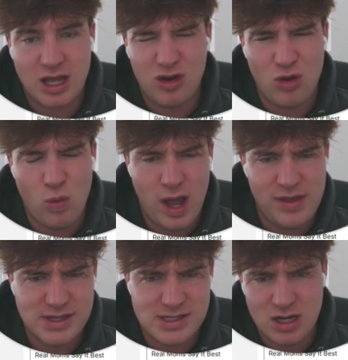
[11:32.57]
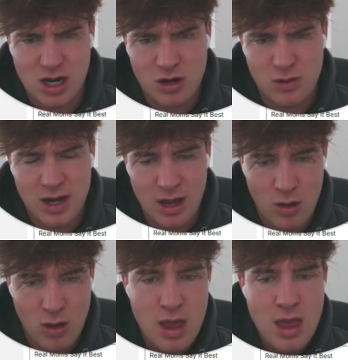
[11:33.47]
I don't know why that's not on here right
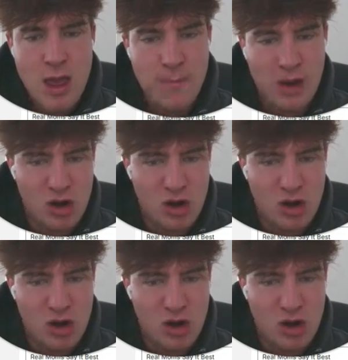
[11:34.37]
now, but